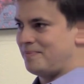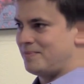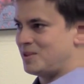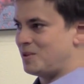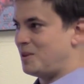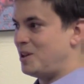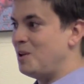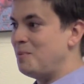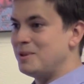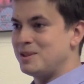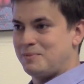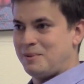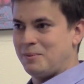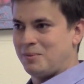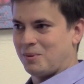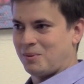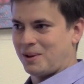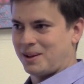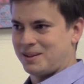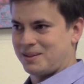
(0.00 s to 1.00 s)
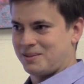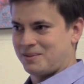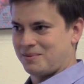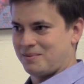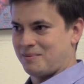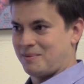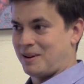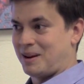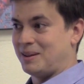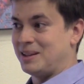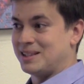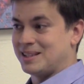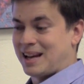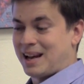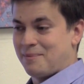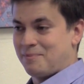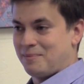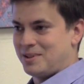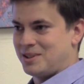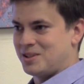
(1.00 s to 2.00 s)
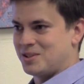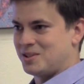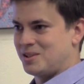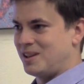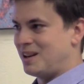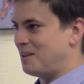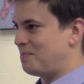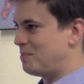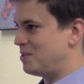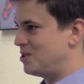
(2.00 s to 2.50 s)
So humans, people like, at least I'm interested in it.